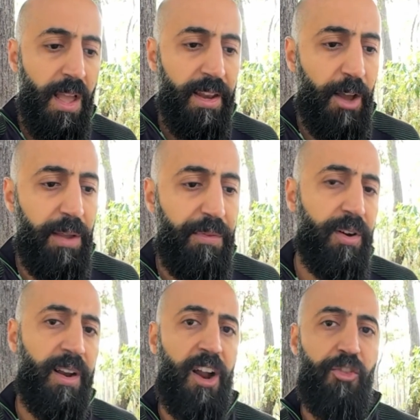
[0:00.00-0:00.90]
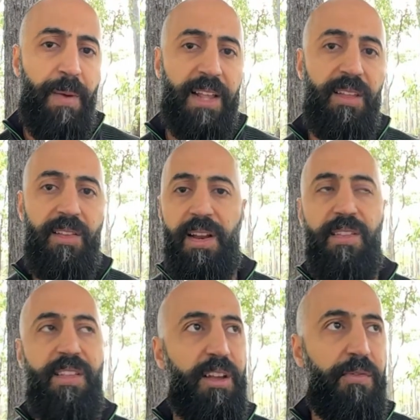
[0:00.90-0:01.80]
Now, if you're a large practice, let's
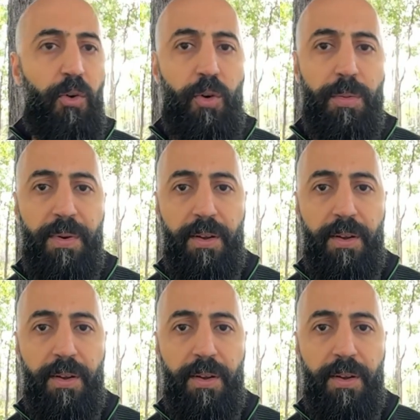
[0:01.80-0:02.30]
say 4